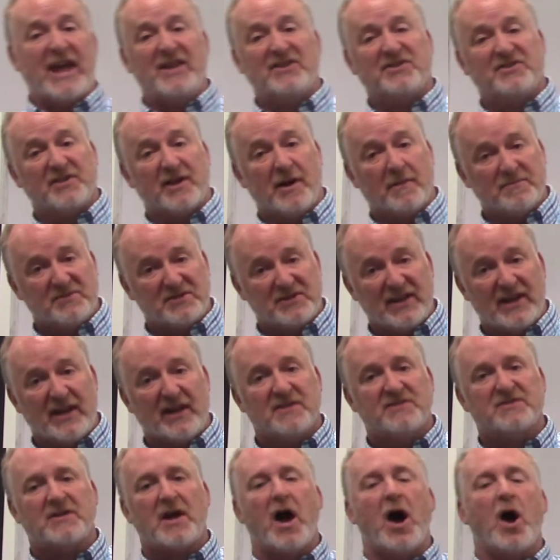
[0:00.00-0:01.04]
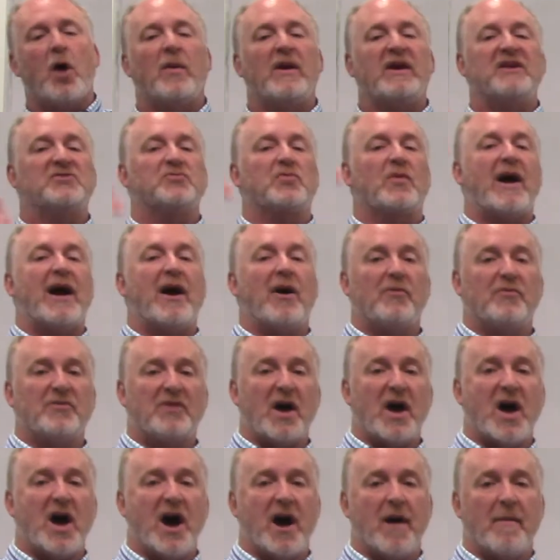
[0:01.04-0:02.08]
in some sense, always round
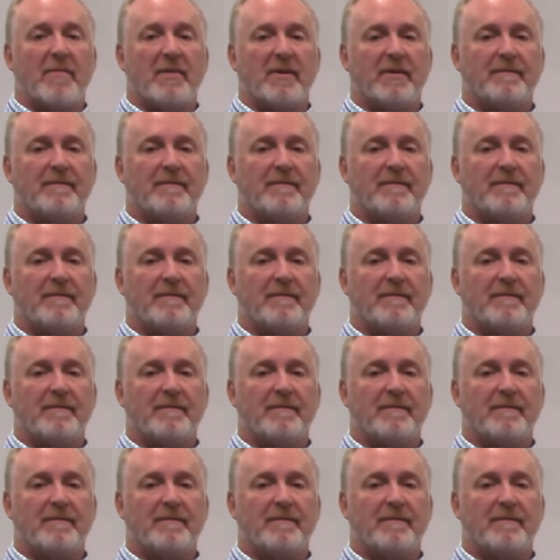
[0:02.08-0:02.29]
up.